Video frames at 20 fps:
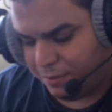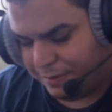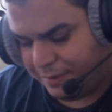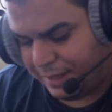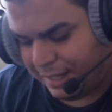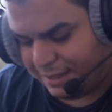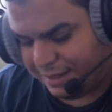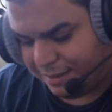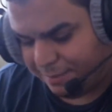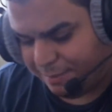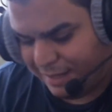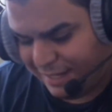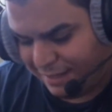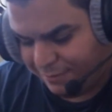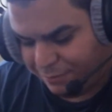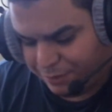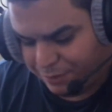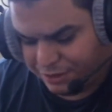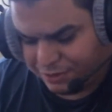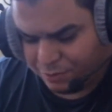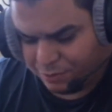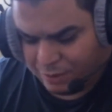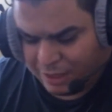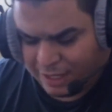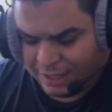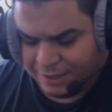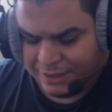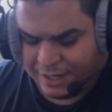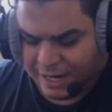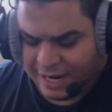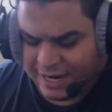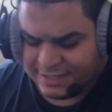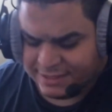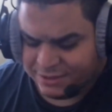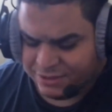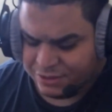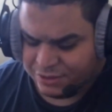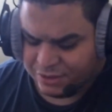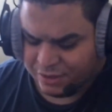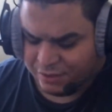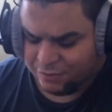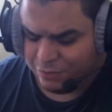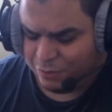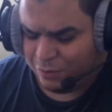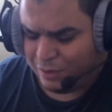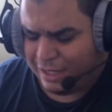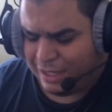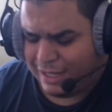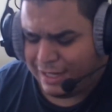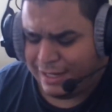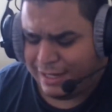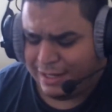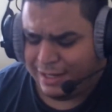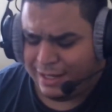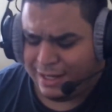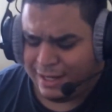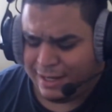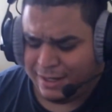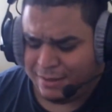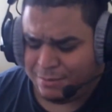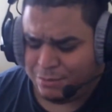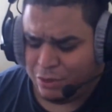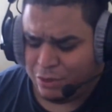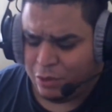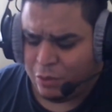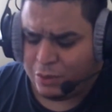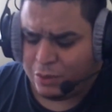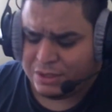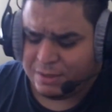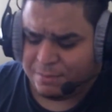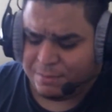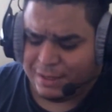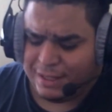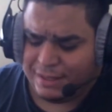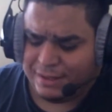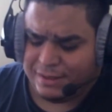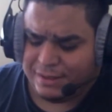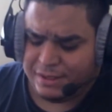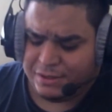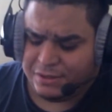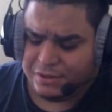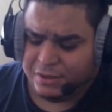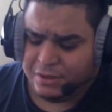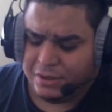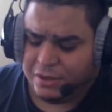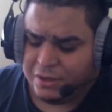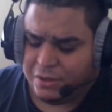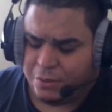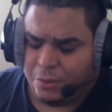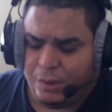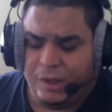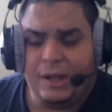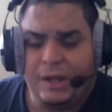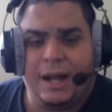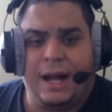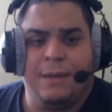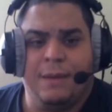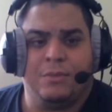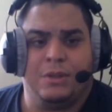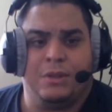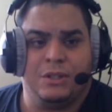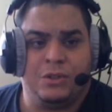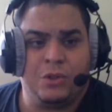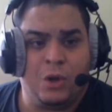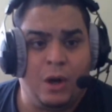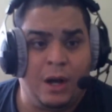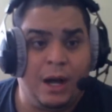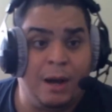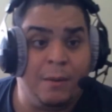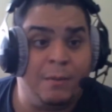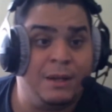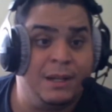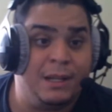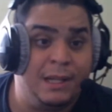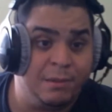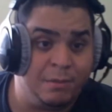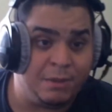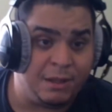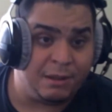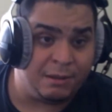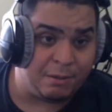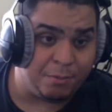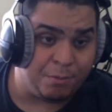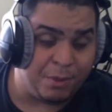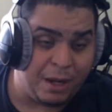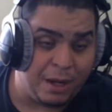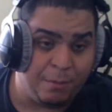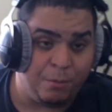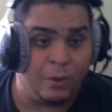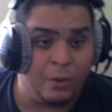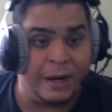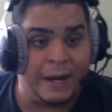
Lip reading: Now the main reason why you're asking yourself why I am going with something like this, well, it's called I'm gonna eliminate the problem.